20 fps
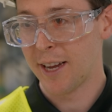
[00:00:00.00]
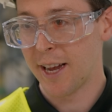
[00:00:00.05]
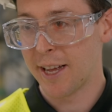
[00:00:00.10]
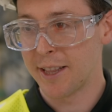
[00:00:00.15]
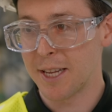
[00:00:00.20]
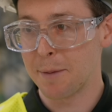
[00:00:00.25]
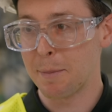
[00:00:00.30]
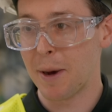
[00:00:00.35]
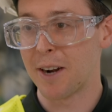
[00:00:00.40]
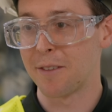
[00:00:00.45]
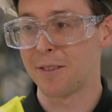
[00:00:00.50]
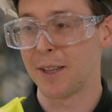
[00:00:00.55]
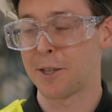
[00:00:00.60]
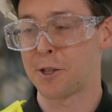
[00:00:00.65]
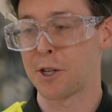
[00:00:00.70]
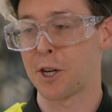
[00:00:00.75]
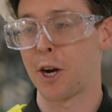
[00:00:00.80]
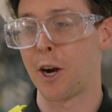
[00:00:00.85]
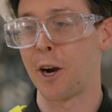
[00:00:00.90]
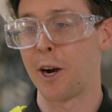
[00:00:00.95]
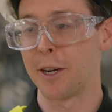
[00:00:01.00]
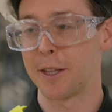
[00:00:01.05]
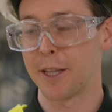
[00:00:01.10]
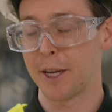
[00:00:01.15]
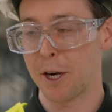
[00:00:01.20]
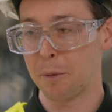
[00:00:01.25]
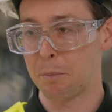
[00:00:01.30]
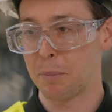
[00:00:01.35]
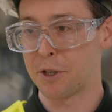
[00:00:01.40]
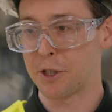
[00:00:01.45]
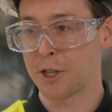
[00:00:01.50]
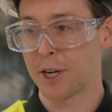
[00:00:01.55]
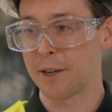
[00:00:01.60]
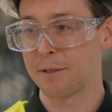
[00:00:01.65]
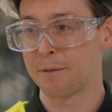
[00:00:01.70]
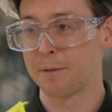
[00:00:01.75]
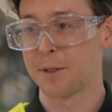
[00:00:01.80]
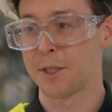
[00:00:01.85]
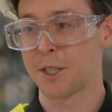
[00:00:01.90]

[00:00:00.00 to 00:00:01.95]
and the amount of electric current that you're pushing.